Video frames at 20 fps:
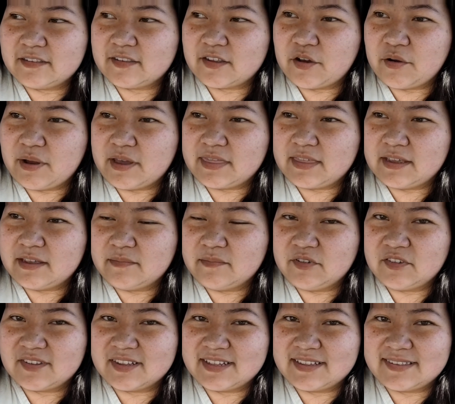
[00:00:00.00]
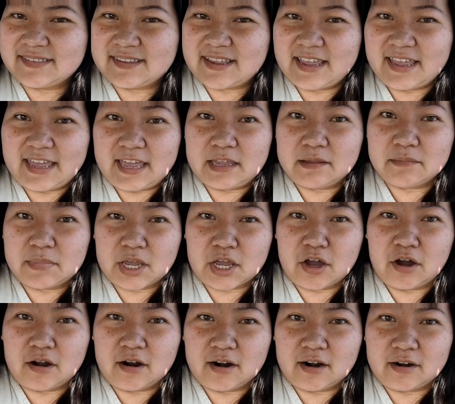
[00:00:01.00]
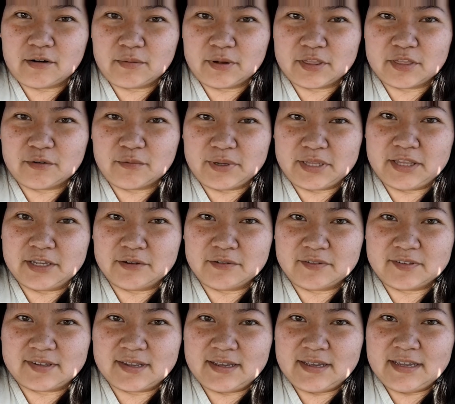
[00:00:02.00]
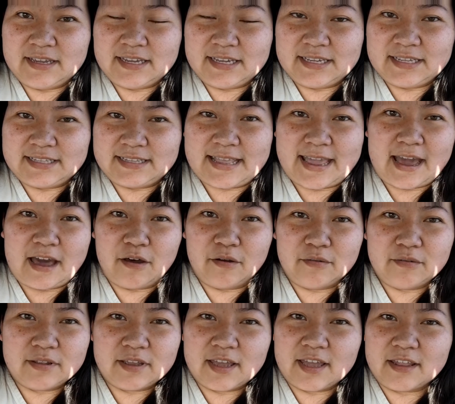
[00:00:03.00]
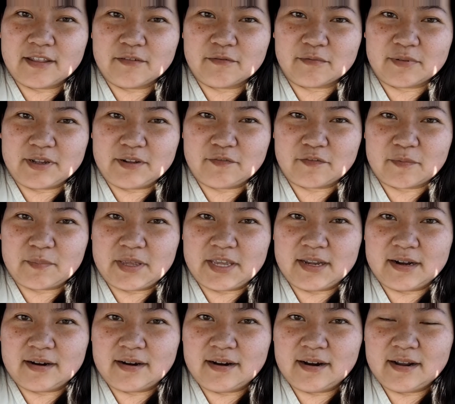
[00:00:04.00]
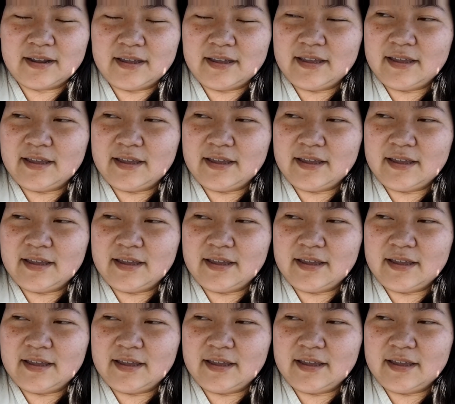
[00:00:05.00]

So I think I'm just gonna stay in my car with the windows down and read from here.